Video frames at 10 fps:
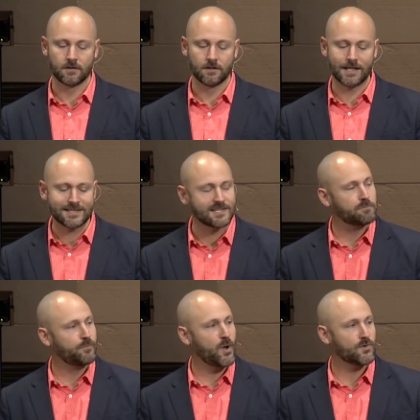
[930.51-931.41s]
less
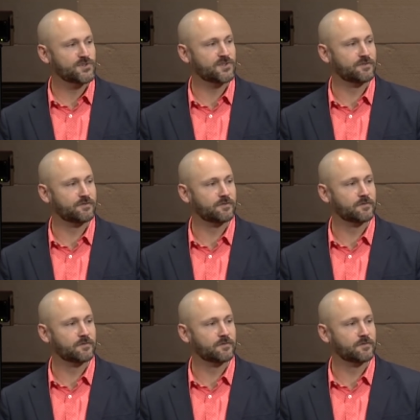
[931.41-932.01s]
impulsive.